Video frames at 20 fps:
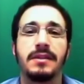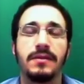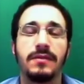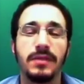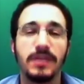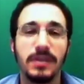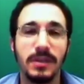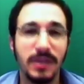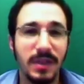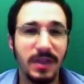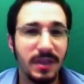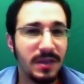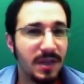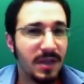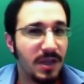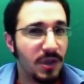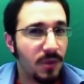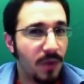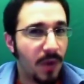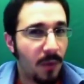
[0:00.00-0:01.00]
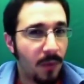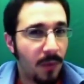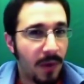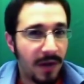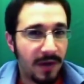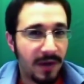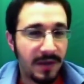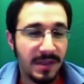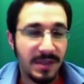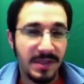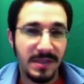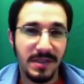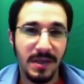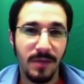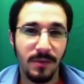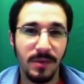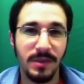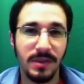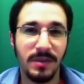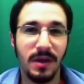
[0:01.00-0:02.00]
and if you look at the new awareness
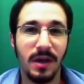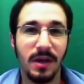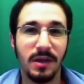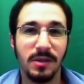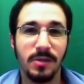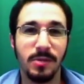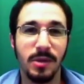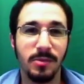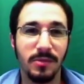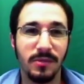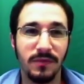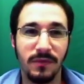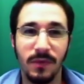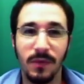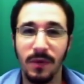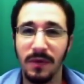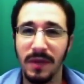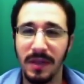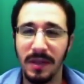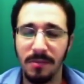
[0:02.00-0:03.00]
that we talked about before,